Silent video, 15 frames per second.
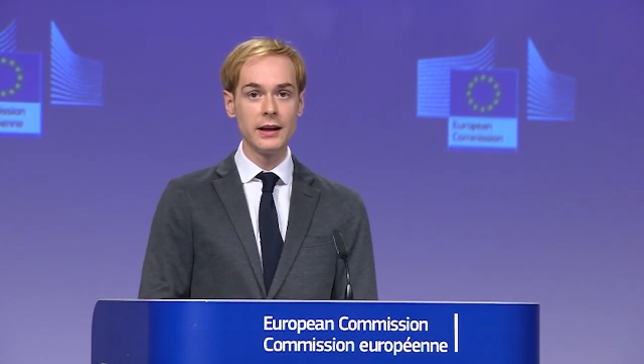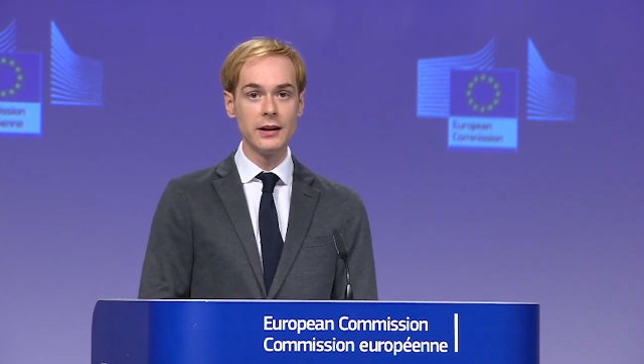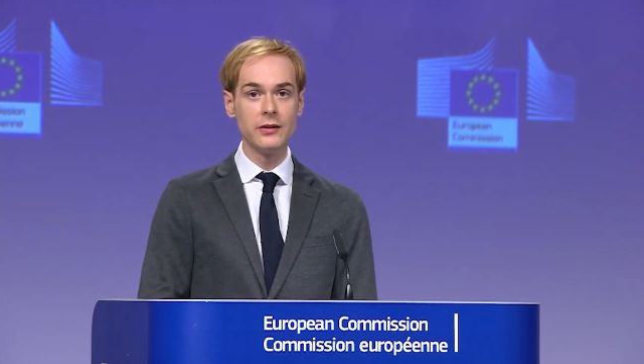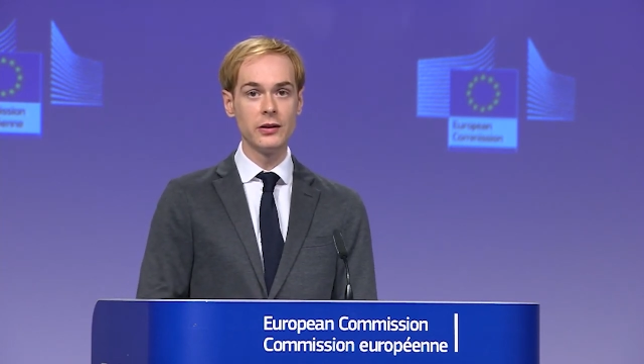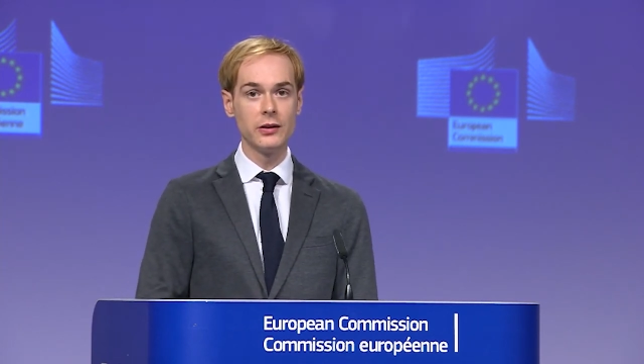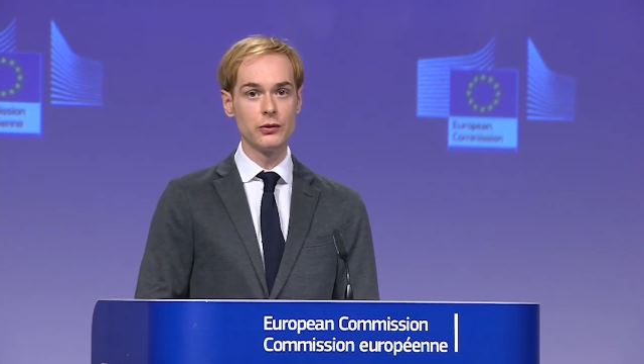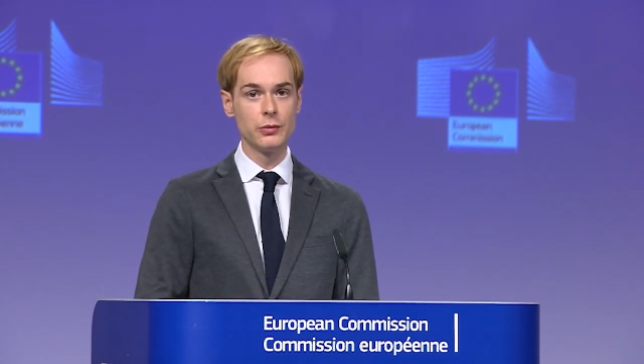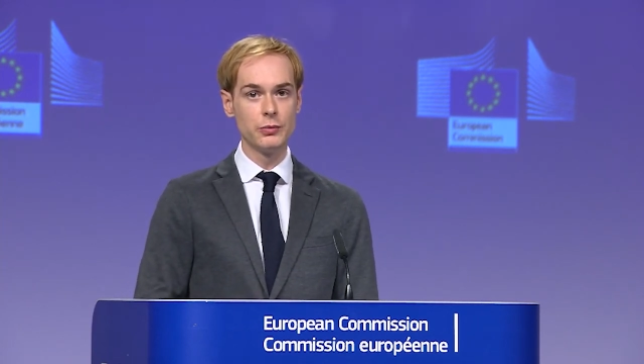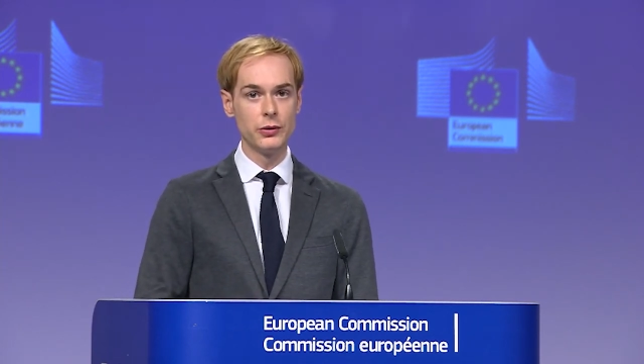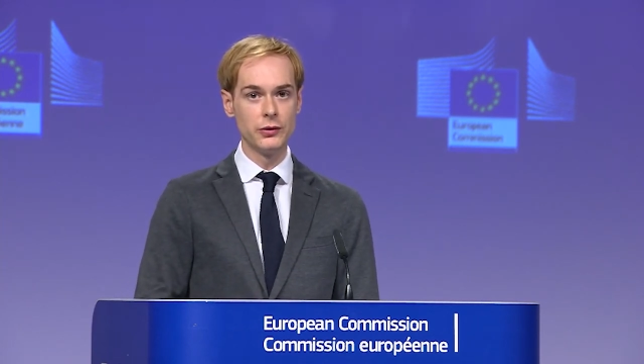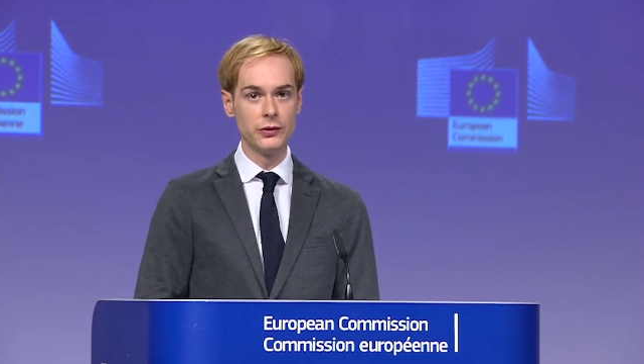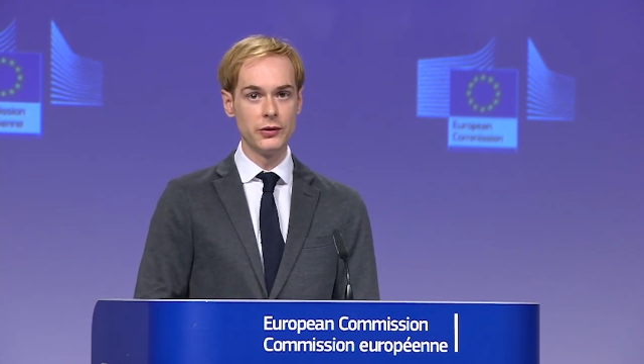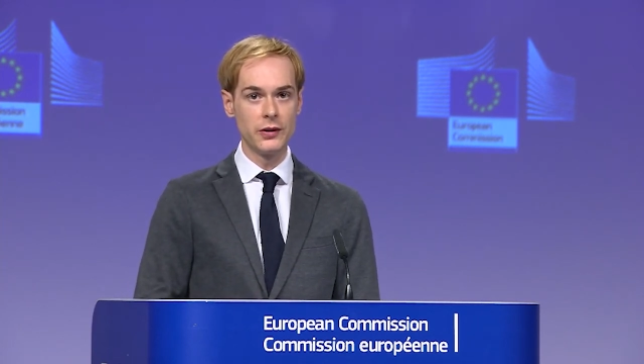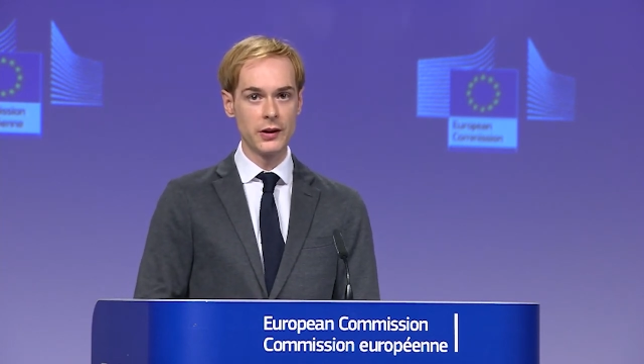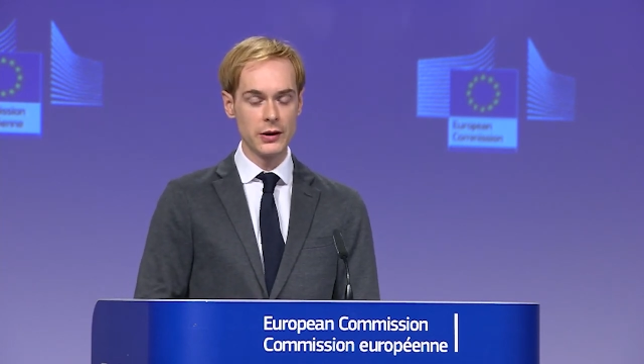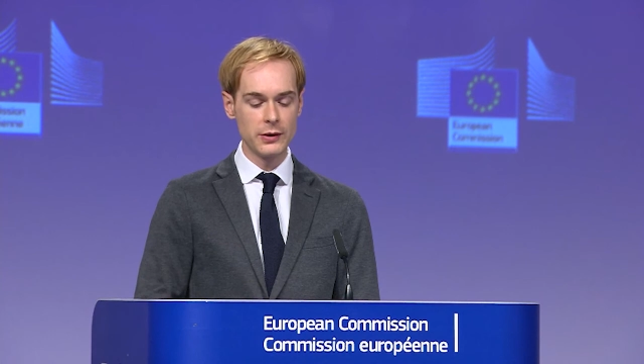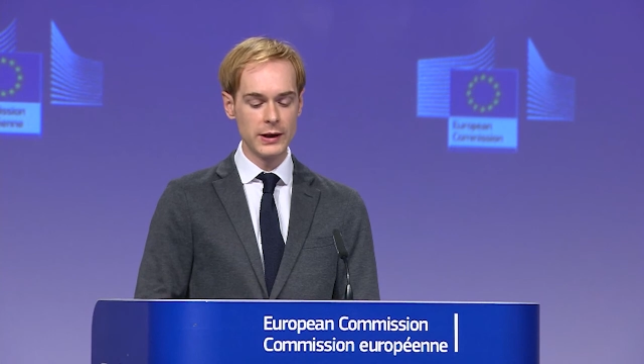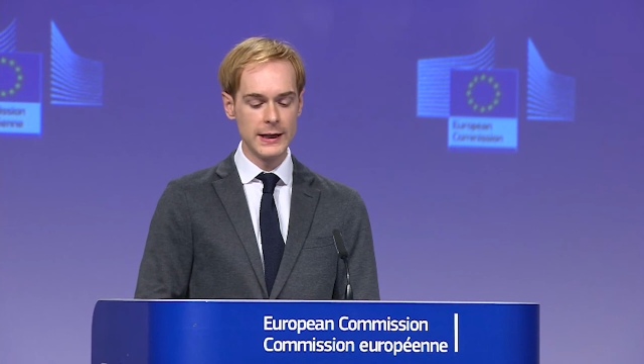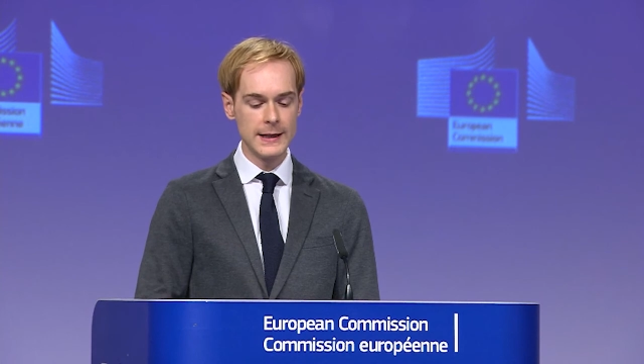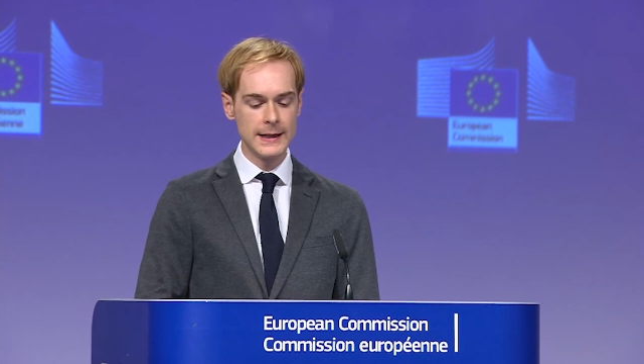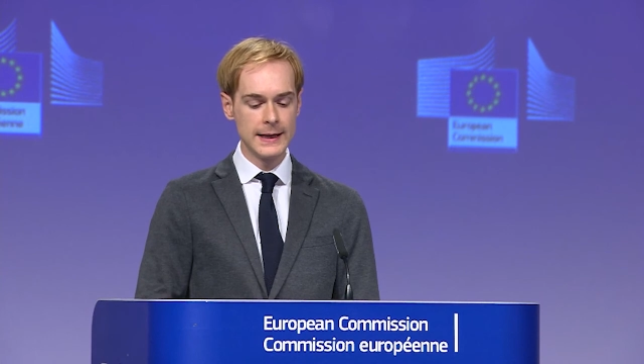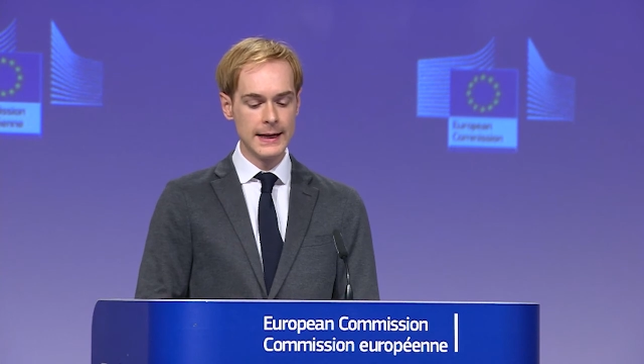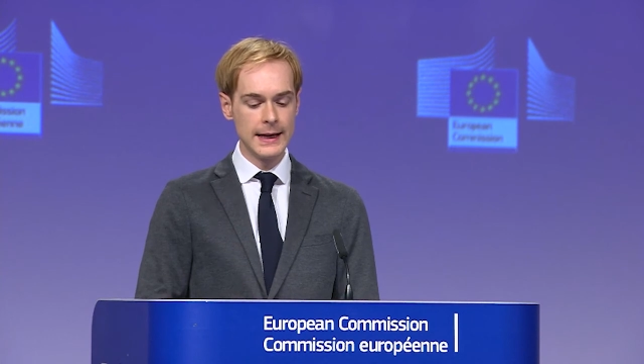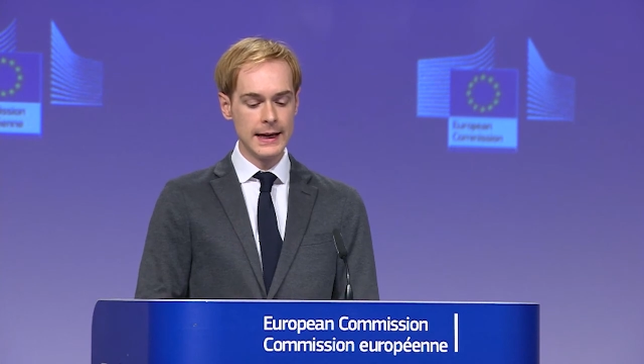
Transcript: any such reports thoroughly